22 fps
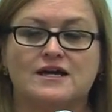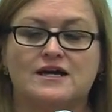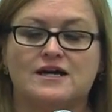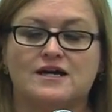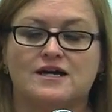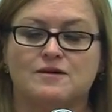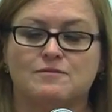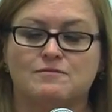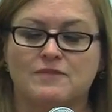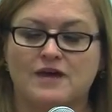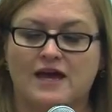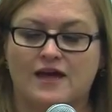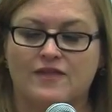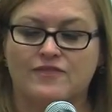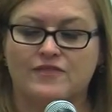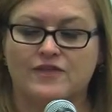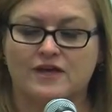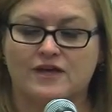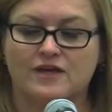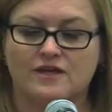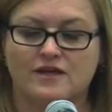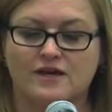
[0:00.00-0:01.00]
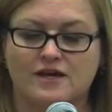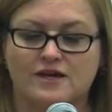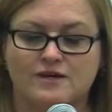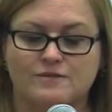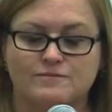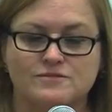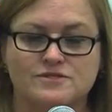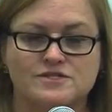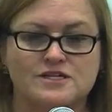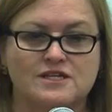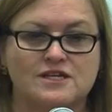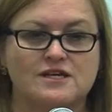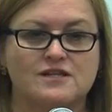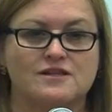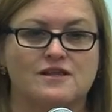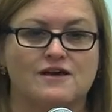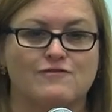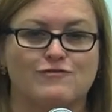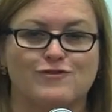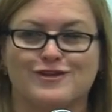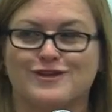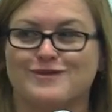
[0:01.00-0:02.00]
at the city
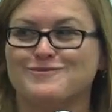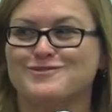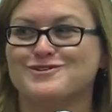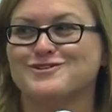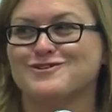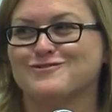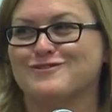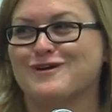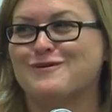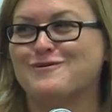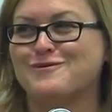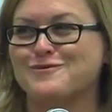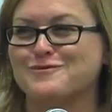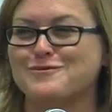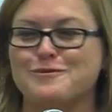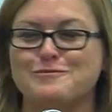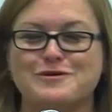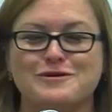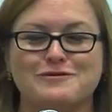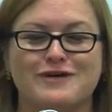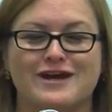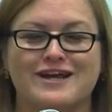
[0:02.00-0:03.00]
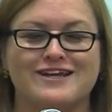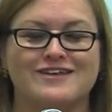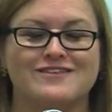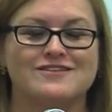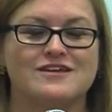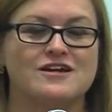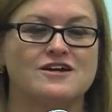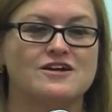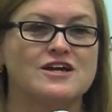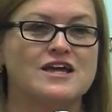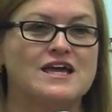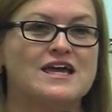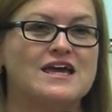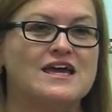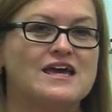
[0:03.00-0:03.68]
level, and I'm sure Raul will be right in there,